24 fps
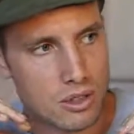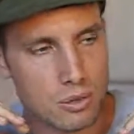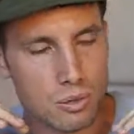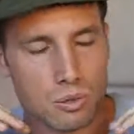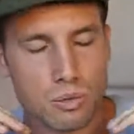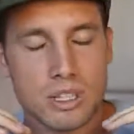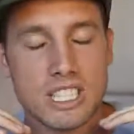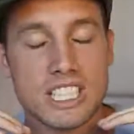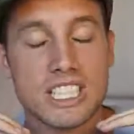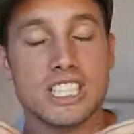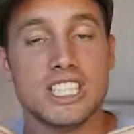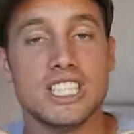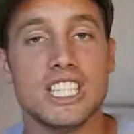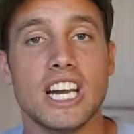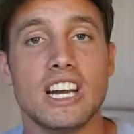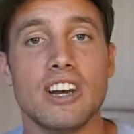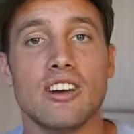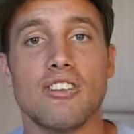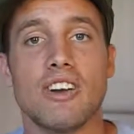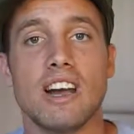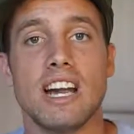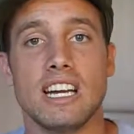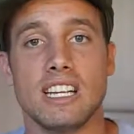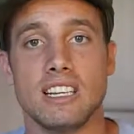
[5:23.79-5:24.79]

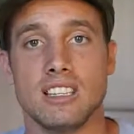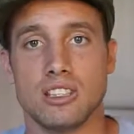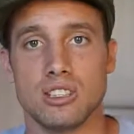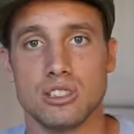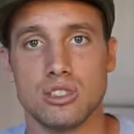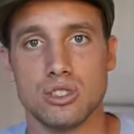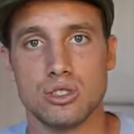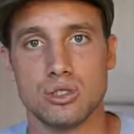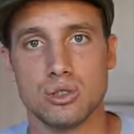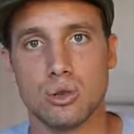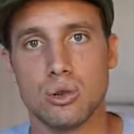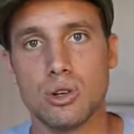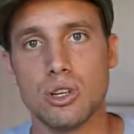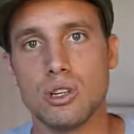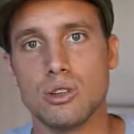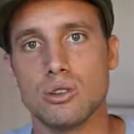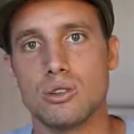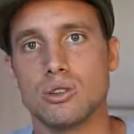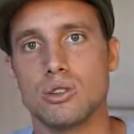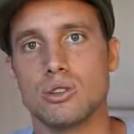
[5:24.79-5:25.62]
regenerating the soil,